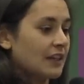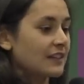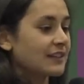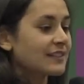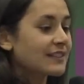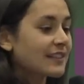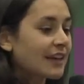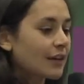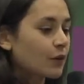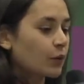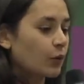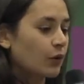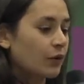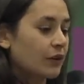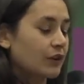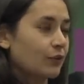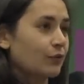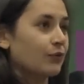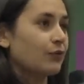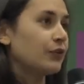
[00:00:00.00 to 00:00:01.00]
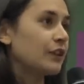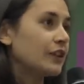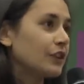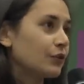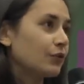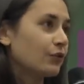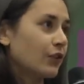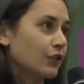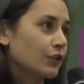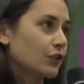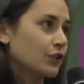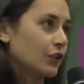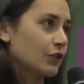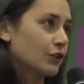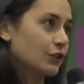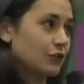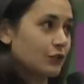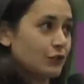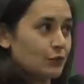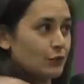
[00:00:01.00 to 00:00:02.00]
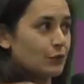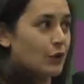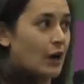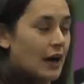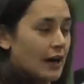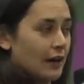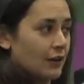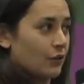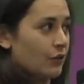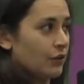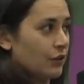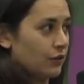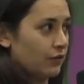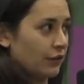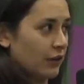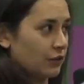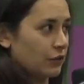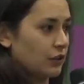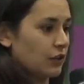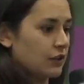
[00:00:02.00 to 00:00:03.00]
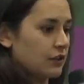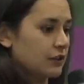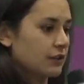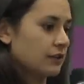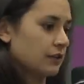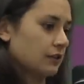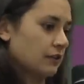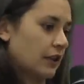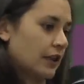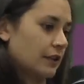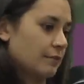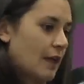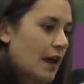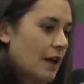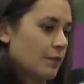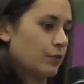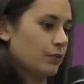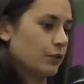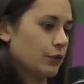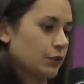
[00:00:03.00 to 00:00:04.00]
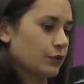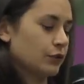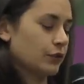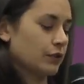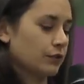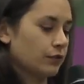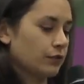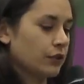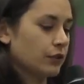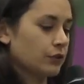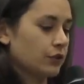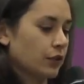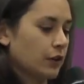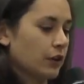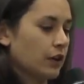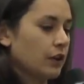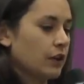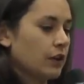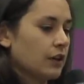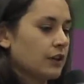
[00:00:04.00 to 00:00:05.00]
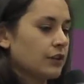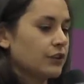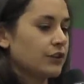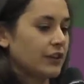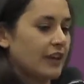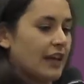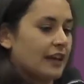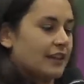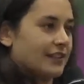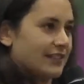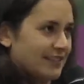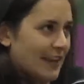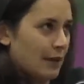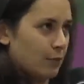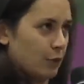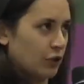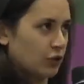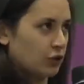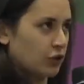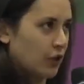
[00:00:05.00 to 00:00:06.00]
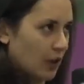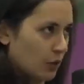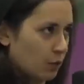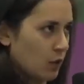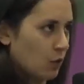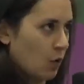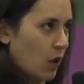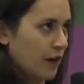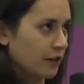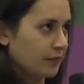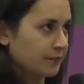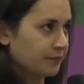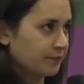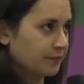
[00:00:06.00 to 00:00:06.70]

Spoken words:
Instead, we're going to feed functions to higher order functions like map, reduce, and filter to get the sandwich that we want.